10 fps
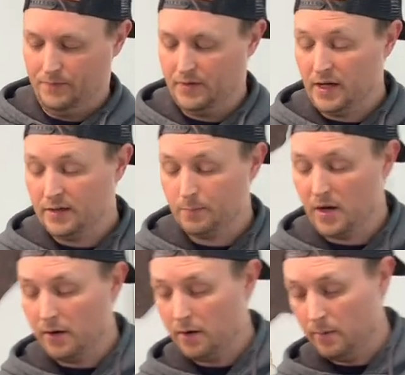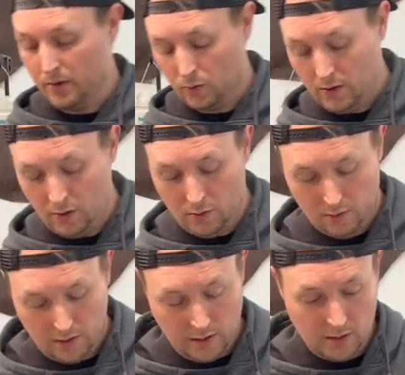Nice barrier between you
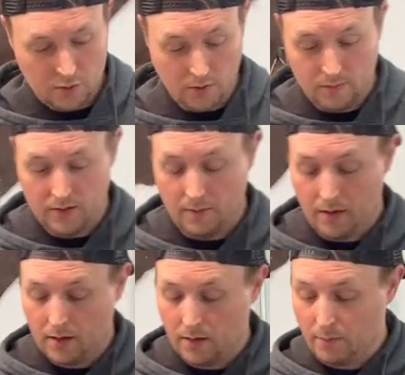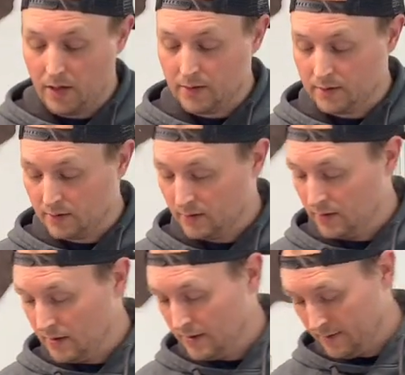and any germs that might get past,
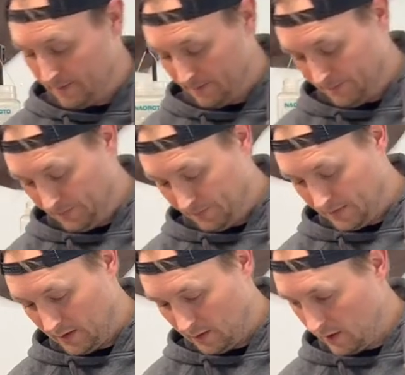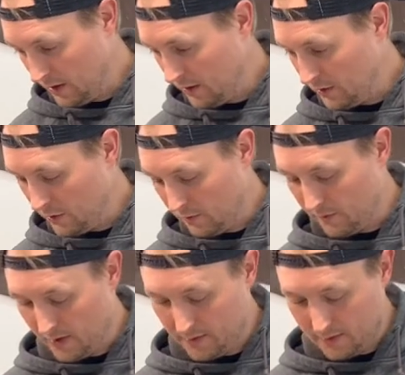get into your
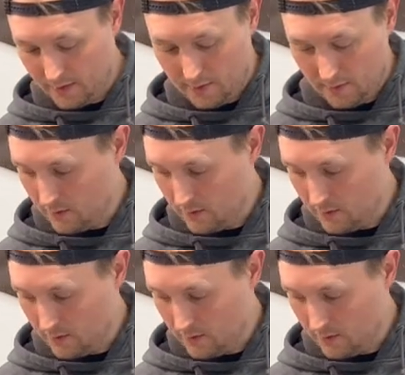face there.